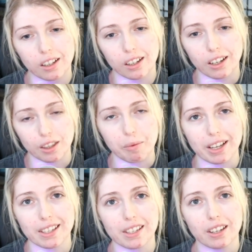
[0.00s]
Not the
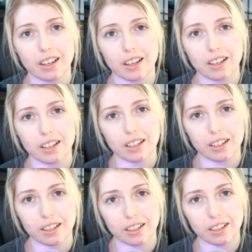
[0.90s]
best,
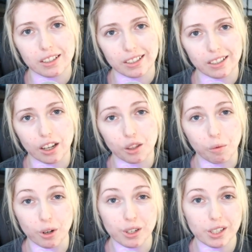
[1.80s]
not the
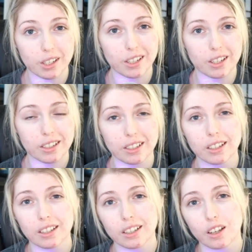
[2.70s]
worst,
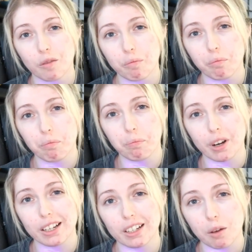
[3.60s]

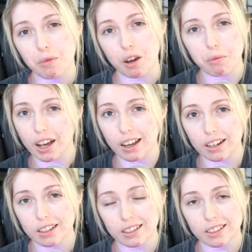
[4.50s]
but I'm not
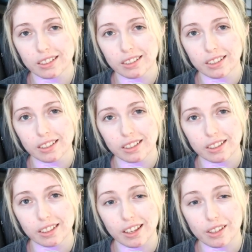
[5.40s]
mad.
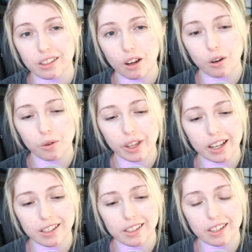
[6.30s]
So
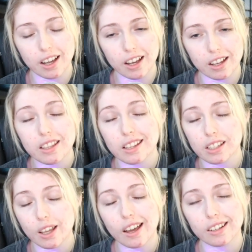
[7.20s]
that's
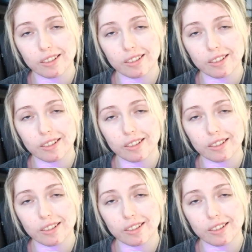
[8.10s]
that.